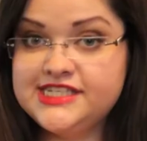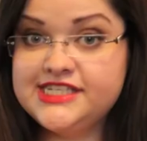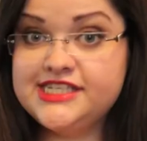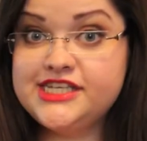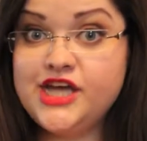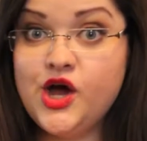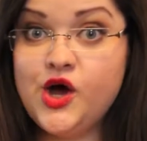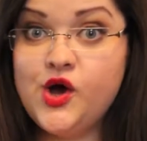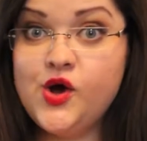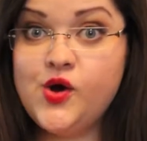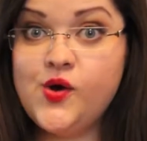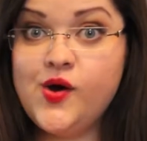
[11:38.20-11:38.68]

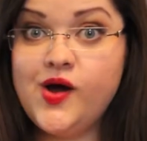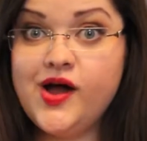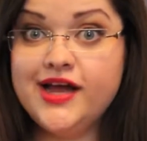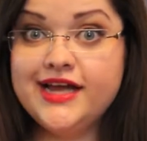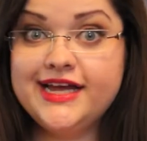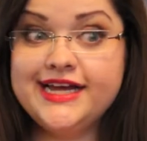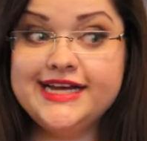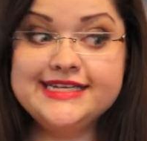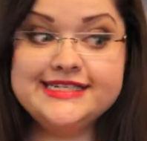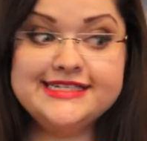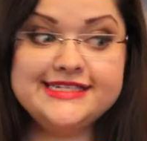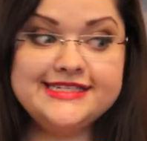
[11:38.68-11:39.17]
So I
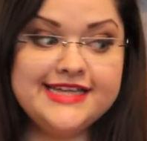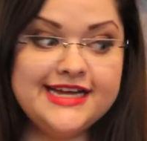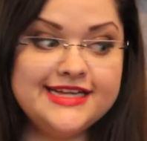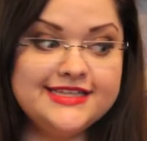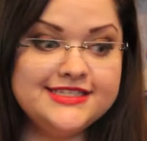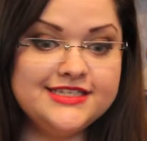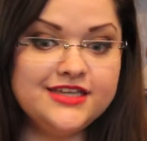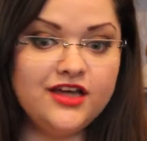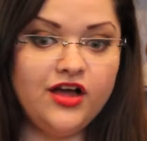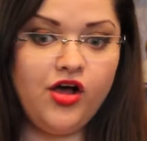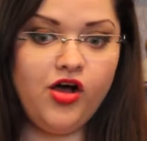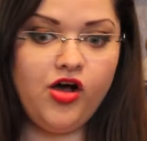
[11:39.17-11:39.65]
guess
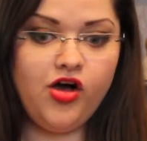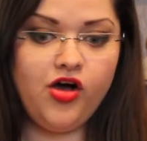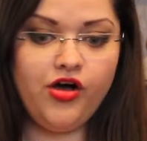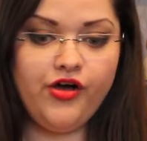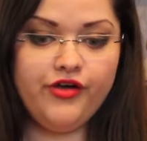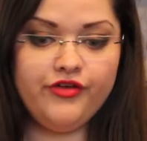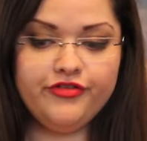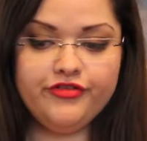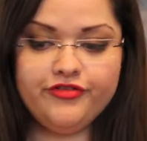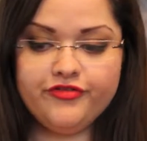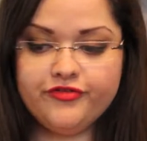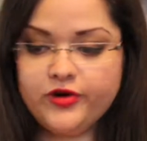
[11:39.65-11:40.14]
that's
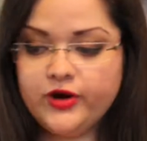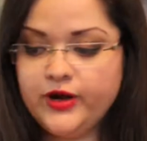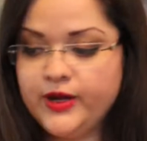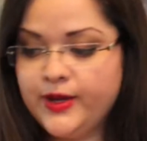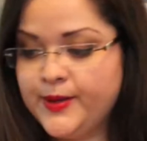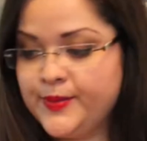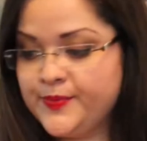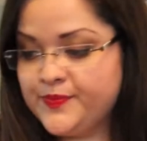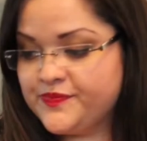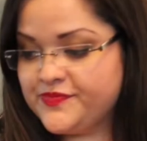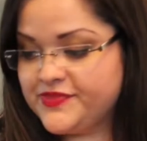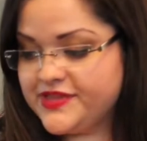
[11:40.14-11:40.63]
all
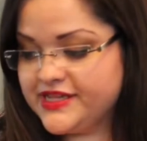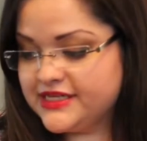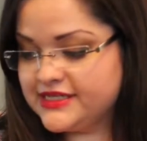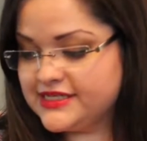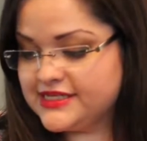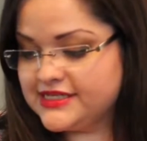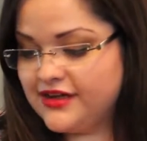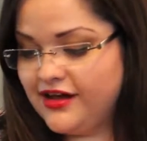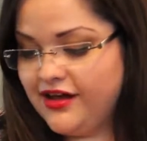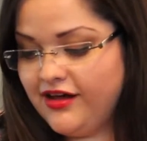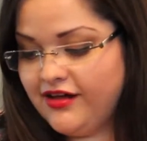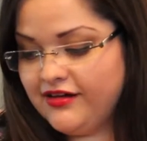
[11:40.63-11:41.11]
from
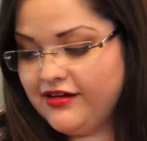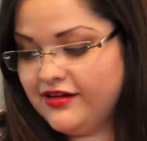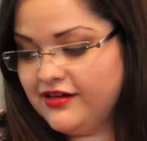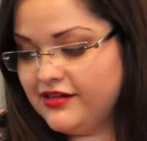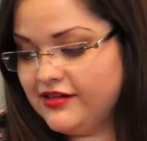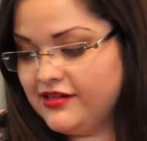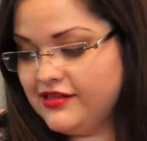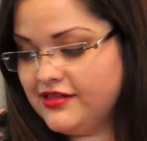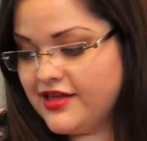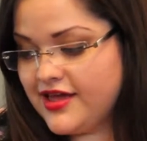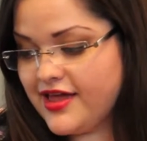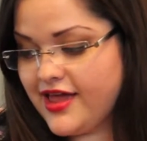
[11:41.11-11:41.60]
this
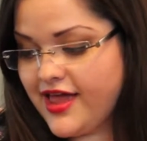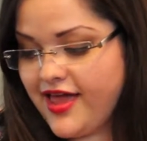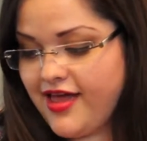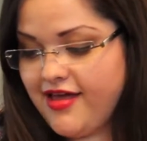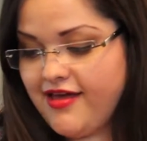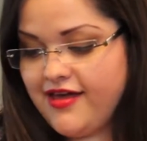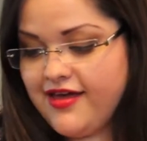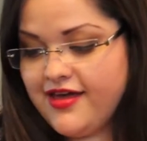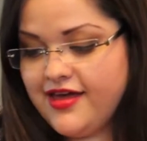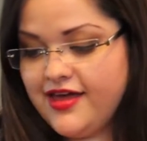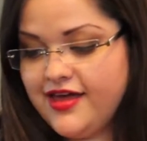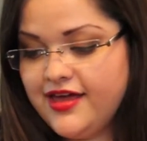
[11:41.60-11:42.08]
haul,
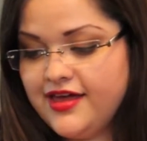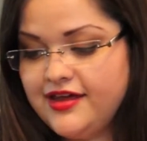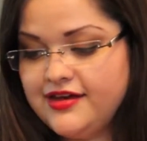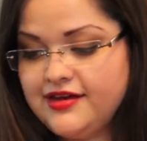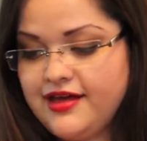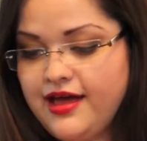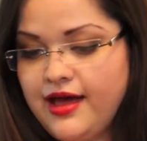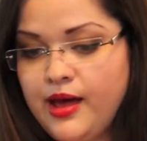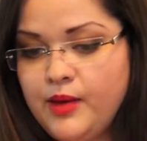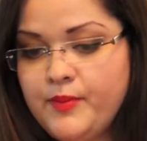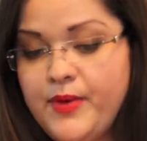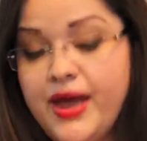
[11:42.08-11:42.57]
and
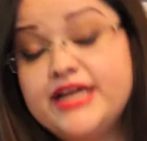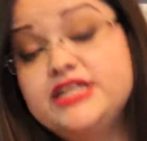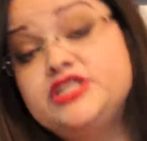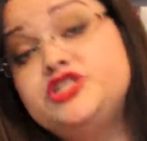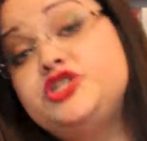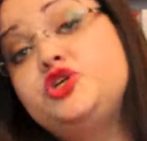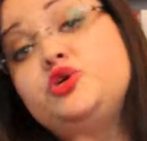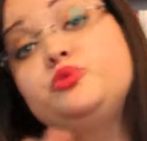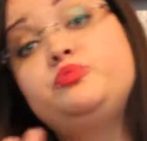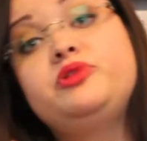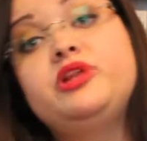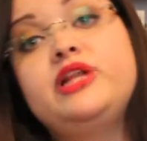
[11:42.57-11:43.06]
I
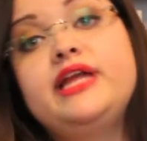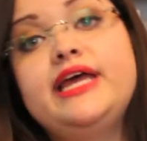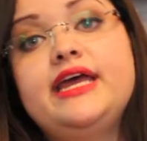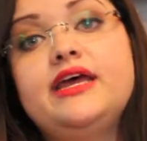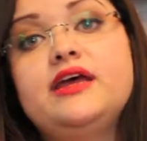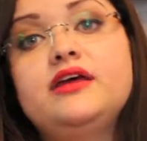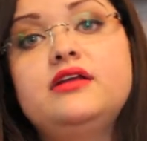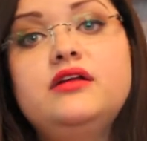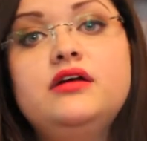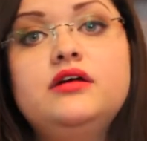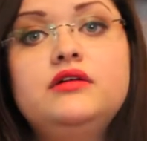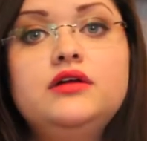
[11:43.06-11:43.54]
do
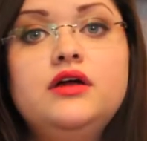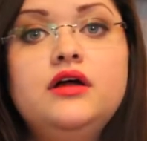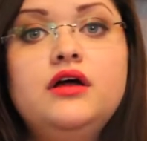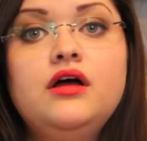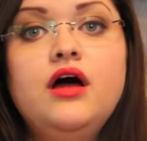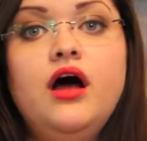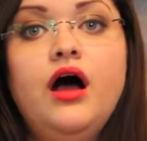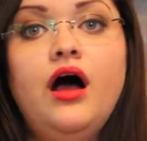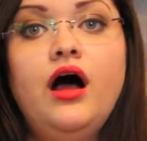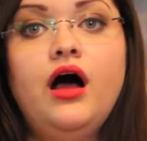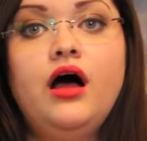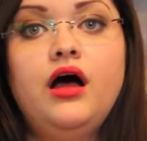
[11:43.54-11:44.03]
plan
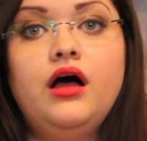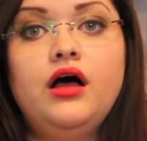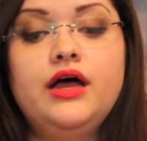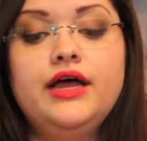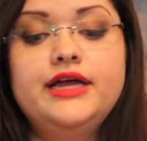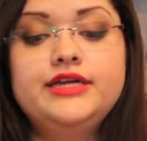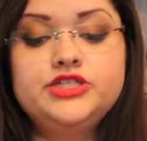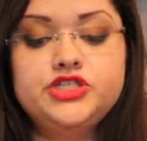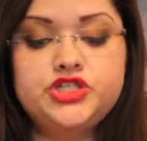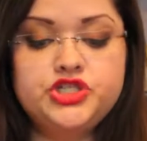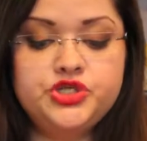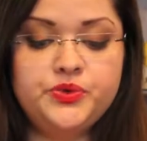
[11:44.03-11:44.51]

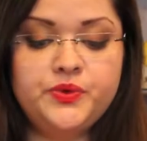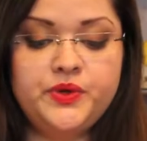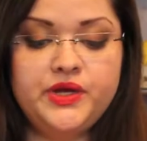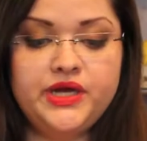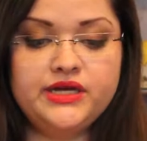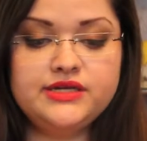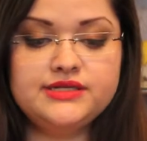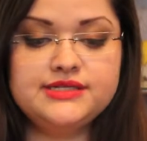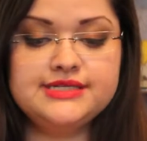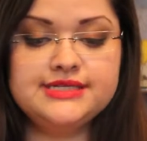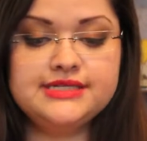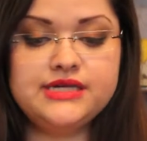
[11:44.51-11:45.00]
on
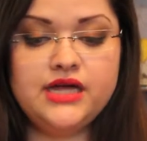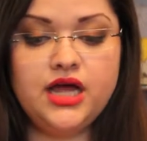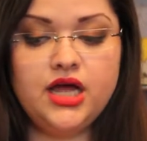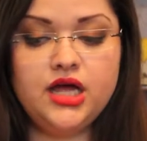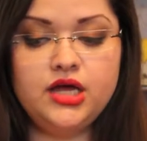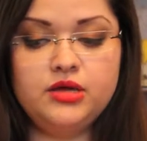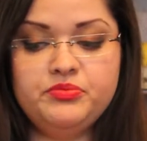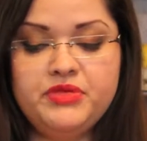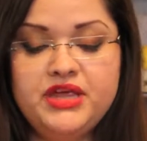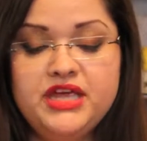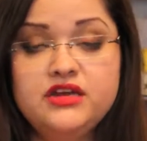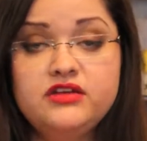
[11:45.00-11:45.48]
doing
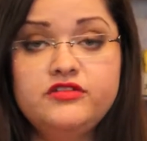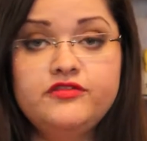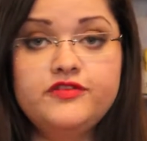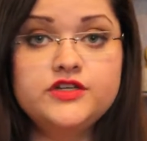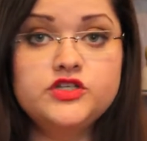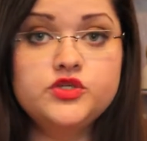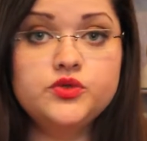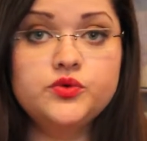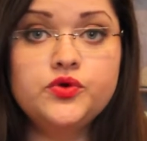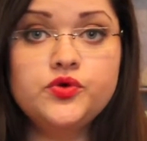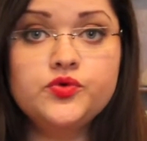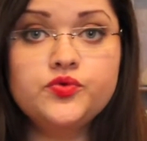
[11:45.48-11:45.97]
some
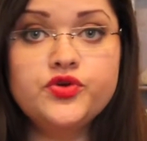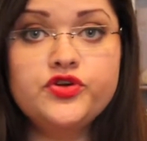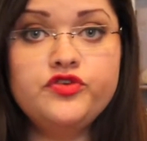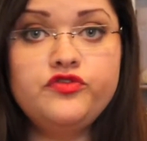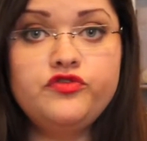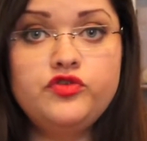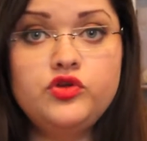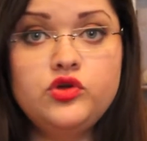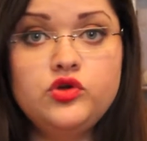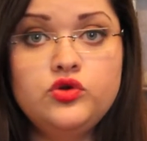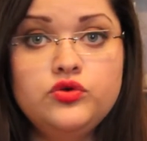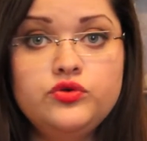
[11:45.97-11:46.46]
individual
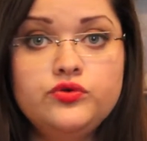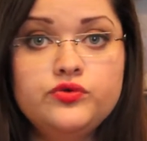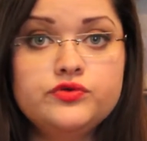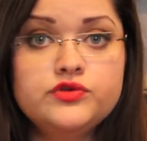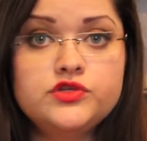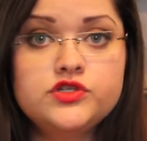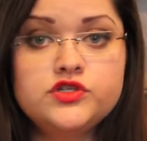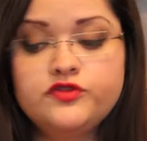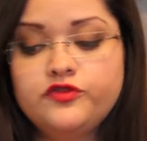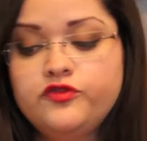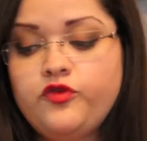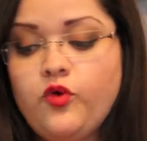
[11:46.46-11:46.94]

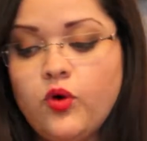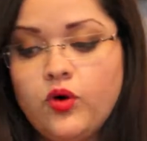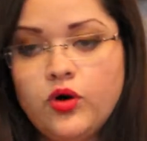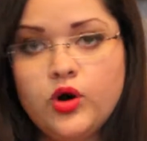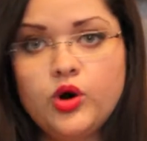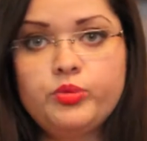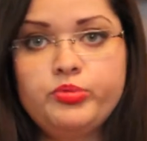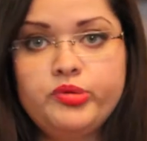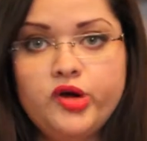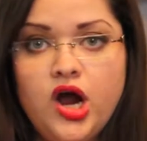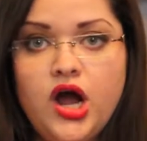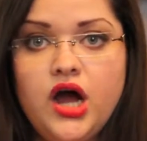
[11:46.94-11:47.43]
reviews
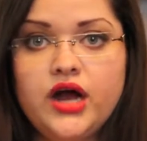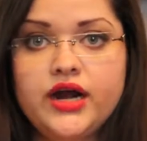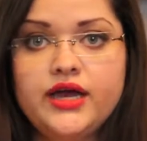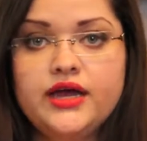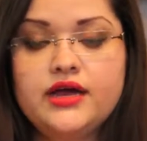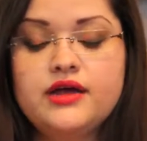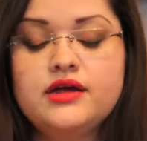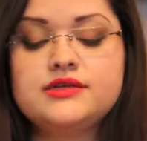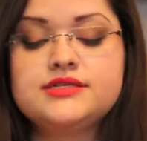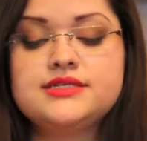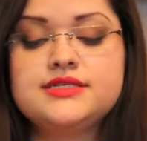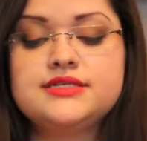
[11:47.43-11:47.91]
for
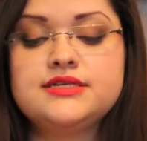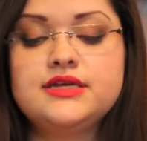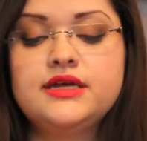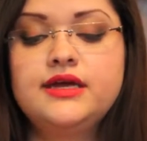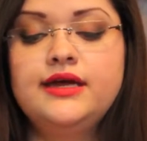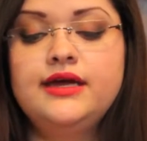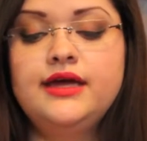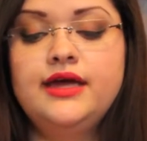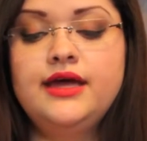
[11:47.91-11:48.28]
products